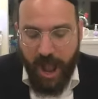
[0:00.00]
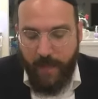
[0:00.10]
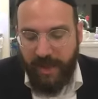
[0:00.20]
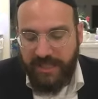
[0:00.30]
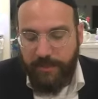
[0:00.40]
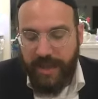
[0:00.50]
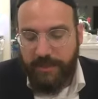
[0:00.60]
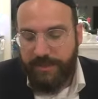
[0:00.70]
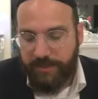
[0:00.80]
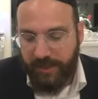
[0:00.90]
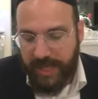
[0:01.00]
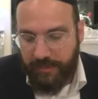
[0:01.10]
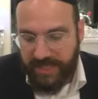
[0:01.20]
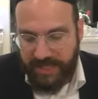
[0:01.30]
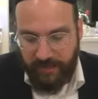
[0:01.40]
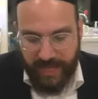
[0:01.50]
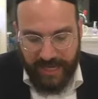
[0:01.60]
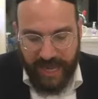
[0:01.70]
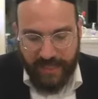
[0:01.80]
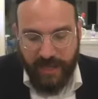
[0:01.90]
Among the many people who came to see him
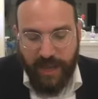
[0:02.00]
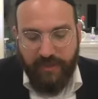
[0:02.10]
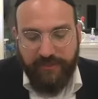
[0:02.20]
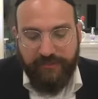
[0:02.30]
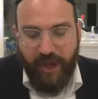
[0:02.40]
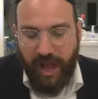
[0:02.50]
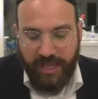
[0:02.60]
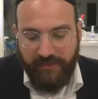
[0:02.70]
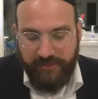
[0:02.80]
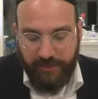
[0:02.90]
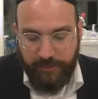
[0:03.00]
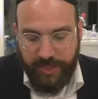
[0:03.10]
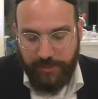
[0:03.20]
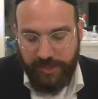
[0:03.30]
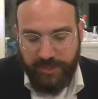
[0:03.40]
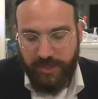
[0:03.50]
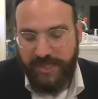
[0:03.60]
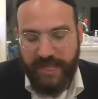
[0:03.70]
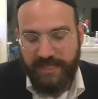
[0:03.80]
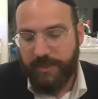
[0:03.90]
that night, five people
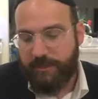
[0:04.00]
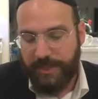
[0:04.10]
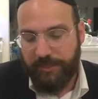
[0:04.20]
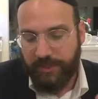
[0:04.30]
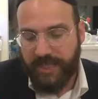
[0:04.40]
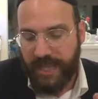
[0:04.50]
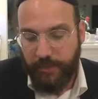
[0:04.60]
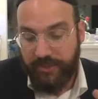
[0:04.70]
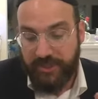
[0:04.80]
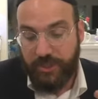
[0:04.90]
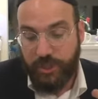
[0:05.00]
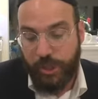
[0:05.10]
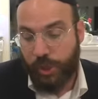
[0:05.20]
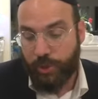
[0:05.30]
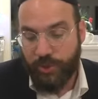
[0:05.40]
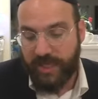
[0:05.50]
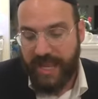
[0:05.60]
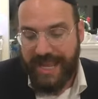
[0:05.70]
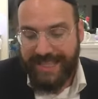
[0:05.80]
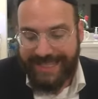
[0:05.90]
turned out to be people who need help with children.
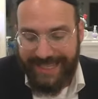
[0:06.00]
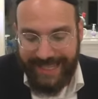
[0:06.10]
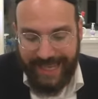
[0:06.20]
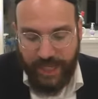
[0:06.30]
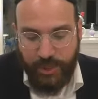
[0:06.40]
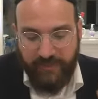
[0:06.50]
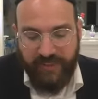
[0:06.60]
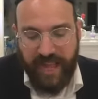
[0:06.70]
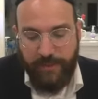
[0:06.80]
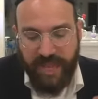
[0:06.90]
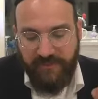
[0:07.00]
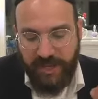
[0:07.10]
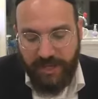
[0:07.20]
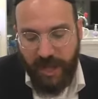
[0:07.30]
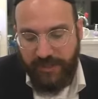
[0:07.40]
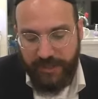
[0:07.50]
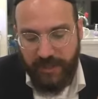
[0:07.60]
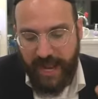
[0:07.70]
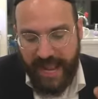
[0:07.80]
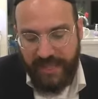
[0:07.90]
To each, Rav Chaim gave
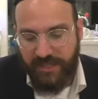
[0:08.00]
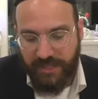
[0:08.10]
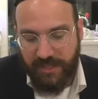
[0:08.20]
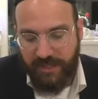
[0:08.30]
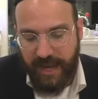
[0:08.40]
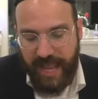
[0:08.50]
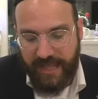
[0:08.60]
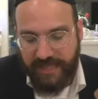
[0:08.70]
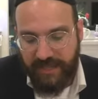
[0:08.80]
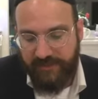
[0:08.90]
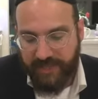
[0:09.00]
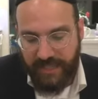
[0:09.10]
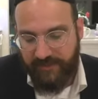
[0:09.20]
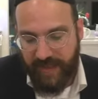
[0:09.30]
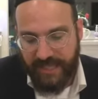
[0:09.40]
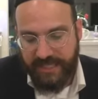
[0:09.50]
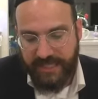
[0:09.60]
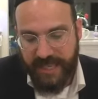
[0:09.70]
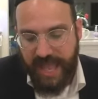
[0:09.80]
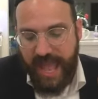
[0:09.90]
another answer and different advice.
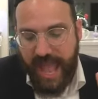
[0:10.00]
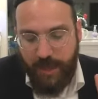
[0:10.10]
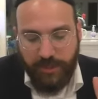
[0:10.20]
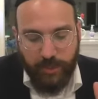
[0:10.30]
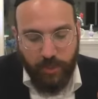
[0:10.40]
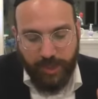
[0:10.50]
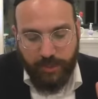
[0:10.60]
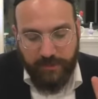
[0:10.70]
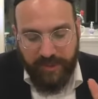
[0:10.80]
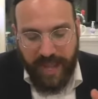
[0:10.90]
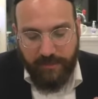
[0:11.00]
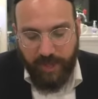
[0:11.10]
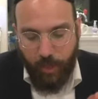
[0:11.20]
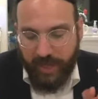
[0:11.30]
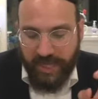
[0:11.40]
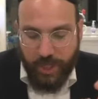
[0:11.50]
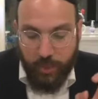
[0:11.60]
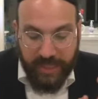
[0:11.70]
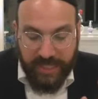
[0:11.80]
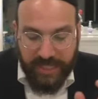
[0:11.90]
How in the world did Rav Chaim know what each
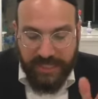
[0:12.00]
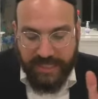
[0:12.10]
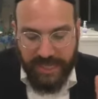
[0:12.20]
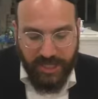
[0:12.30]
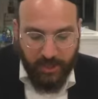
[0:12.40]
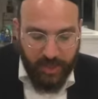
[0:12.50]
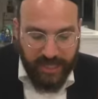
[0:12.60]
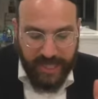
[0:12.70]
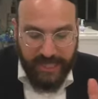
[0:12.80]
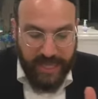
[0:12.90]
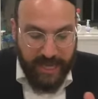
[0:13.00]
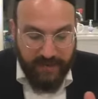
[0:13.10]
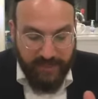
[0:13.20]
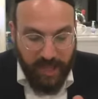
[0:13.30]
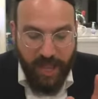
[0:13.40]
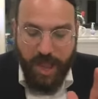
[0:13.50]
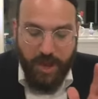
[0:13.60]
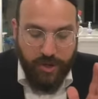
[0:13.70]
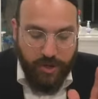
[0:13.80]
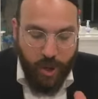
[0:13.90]
one needed? This guy Shluch Haken, that guy Havdalah?
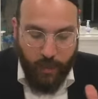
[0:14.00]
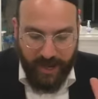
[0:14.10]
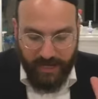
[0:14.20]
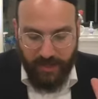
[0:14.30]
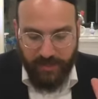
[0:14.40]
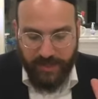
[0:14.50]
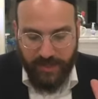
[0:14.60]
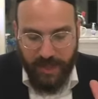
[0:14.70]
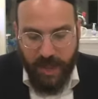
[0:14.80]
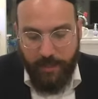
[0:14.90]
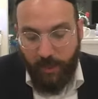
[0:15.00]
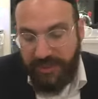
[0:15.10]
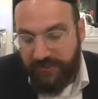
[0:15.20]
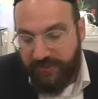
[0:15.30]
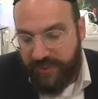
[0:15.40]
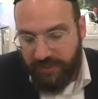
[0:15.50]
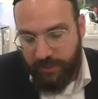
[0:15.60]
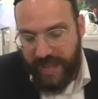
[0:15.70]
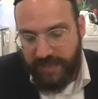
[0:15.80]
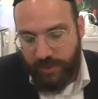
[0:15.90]
Nobody knows. But when the fifth
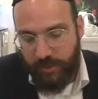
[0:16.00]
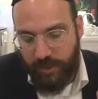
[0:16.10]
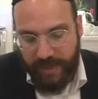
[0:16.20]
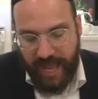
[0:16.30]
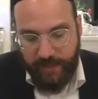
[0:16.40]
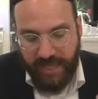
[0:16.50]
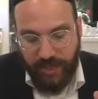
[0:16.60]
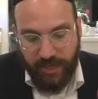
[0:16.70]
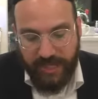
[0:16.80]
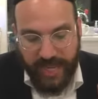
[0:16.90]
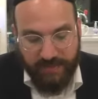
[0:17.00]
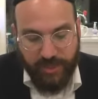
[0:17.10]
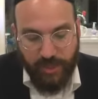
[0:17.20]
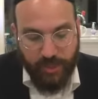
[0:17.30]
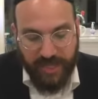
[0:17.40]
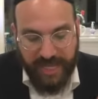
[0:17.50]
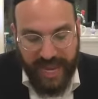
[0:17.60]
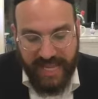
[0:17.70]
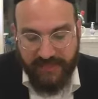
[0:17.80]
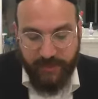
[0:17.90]
man told Rav Chaim they couldn't have children, and
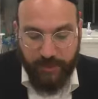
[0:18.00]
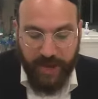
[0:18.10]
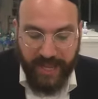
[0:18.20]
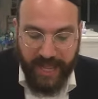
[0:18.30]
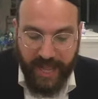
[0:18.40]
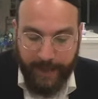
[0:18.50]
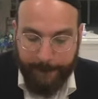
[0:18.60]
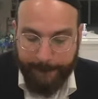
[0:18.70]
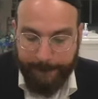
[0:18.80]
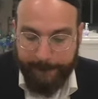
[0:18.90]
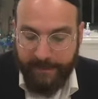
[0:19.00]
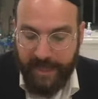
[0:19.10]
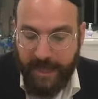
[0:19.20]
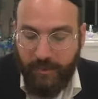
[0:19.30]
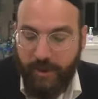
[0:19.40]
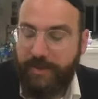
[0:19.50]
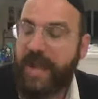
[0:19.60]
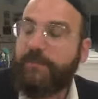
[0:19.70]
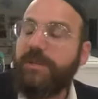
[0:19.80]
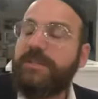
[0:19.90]
he asked for baracha, Reb
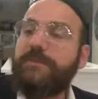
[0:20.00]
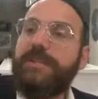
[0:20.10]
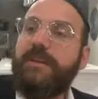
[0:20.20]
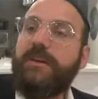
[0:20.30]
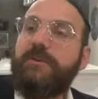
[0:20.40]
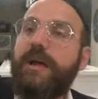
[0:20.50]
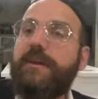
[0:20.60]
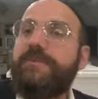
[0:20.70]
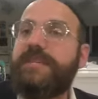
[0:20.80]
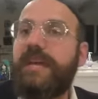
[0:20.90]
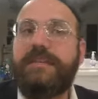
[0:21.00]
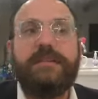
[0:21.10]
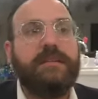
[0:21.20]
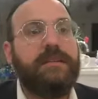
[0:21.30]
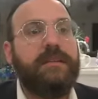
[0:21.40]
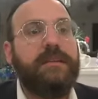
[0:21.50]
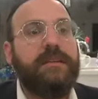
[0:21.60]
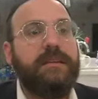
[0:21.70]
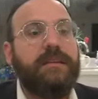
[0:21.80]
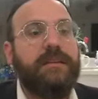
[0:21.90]
Chaim looked him in the eye and Reb Chaim said,
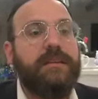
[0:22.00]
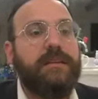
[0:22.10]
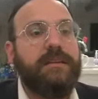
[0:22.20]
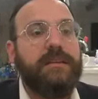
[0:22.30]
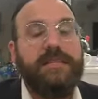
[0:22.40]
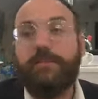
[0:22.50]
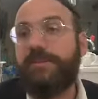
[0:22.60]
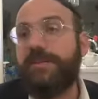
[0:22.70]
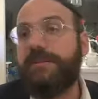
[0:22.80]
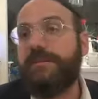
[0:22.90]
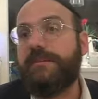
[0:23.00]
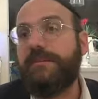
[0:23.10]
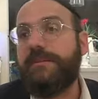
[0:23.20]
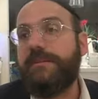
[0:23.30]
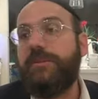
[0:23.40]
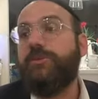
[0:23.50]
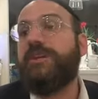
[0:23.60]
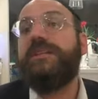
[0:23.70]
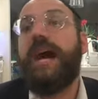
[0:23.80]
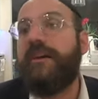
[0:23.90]
simply, you
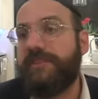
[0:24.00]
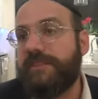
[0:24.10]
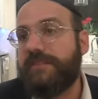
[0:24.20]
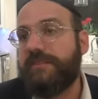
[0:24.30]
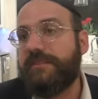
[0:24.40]
can daven.